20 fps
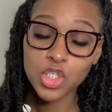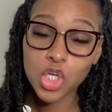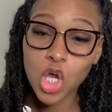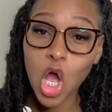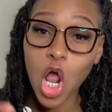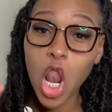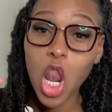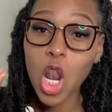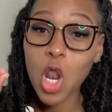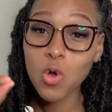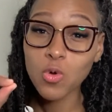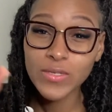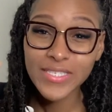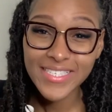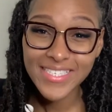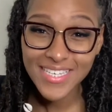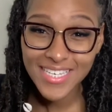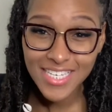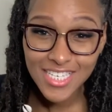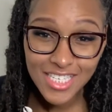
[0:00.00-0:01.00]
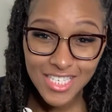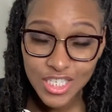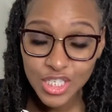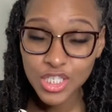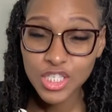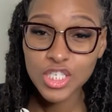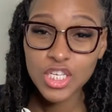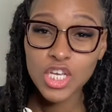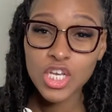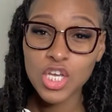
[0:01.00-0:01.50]
closest
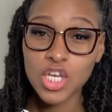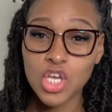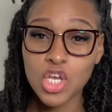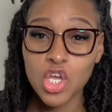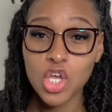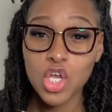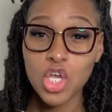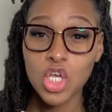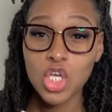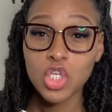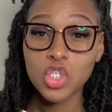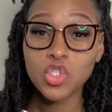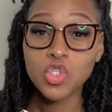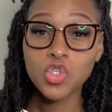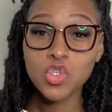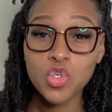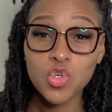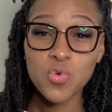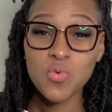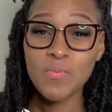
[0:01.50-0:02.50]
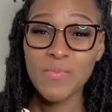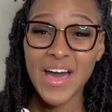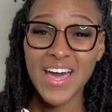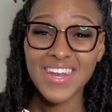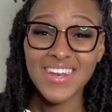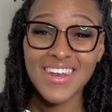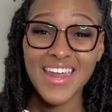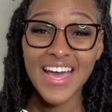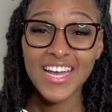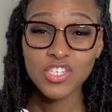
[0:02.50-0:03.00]
to my
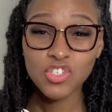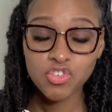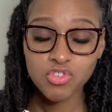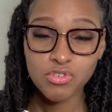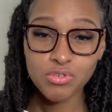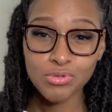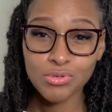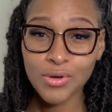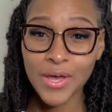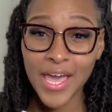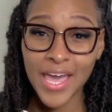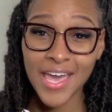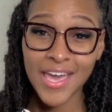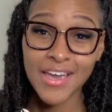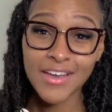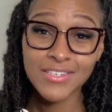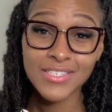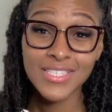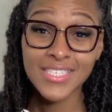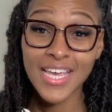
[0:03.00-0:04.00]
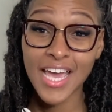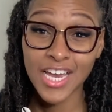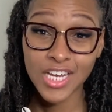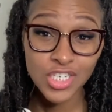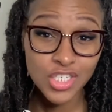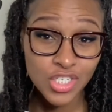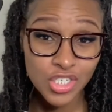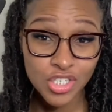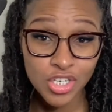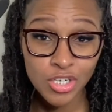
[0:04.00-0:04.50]
natural hair
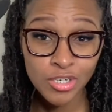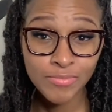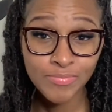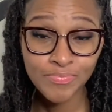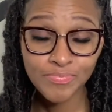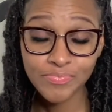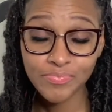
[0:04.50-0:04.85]
texture.